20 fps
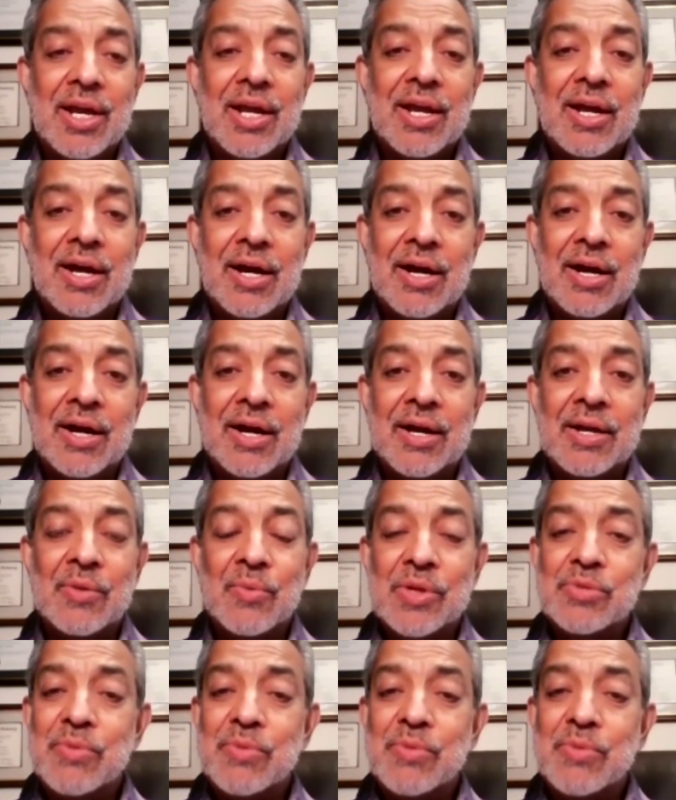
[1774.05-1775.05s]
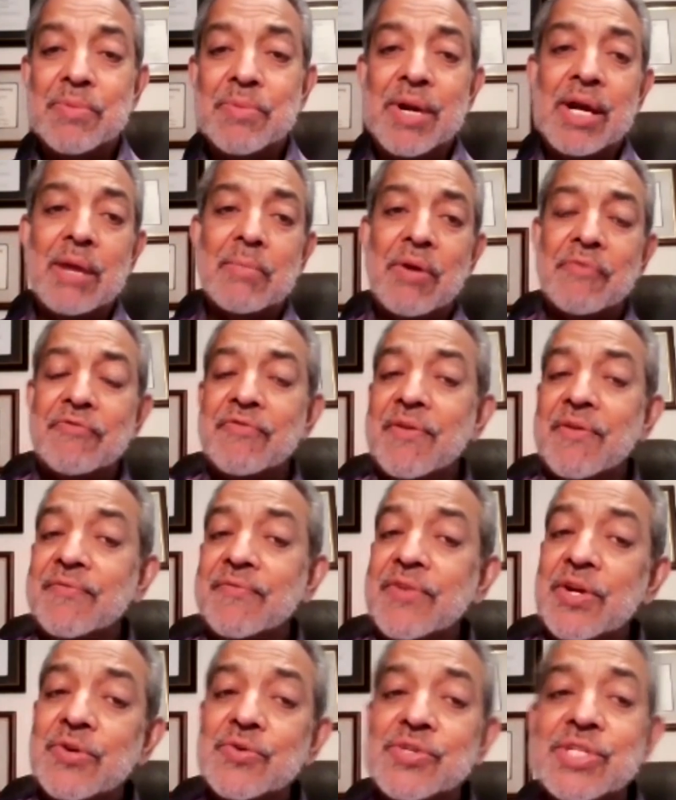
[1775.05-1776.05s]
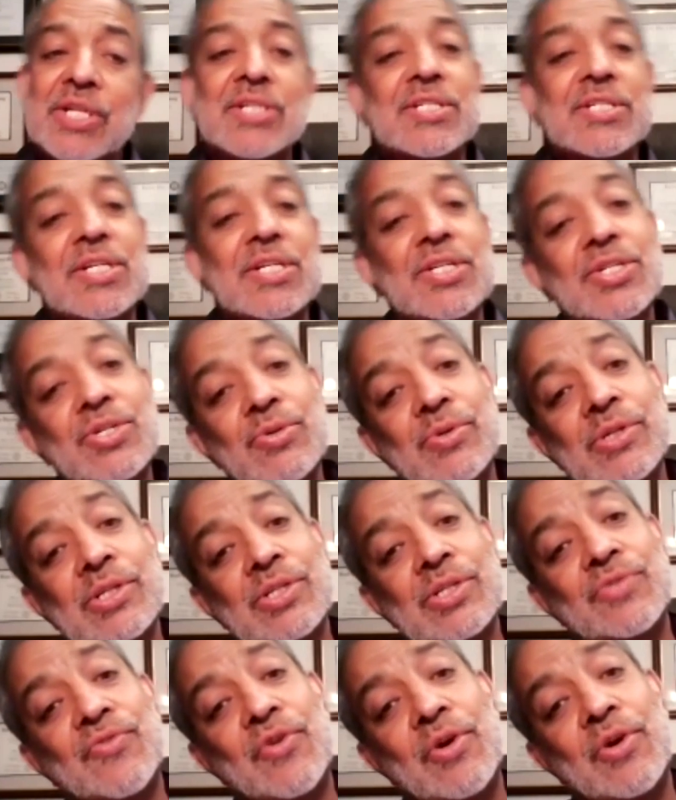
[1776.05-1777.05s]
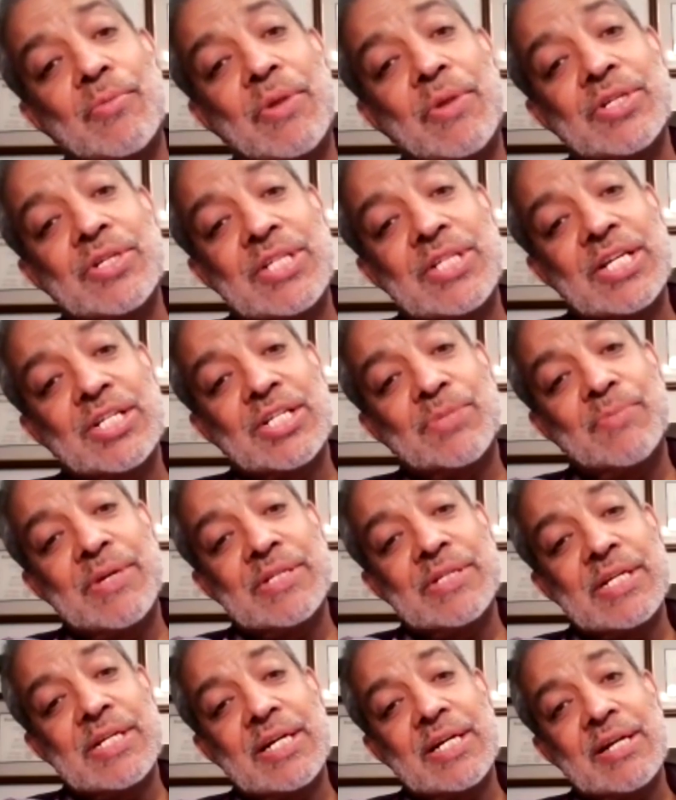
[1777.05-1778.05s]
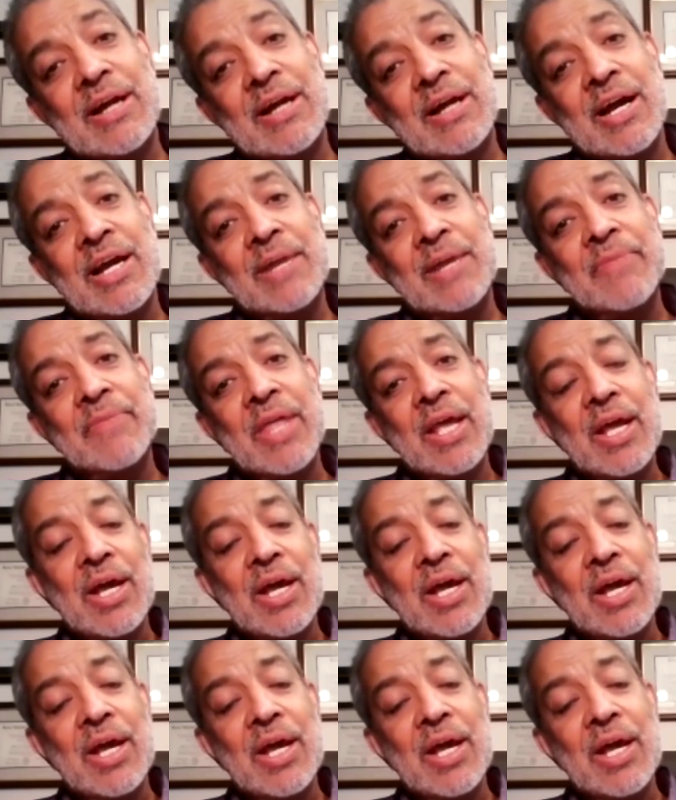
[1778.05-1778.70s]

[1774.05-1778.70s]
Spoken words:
in which we bring about 50 to 60 students for about 6 months at a time.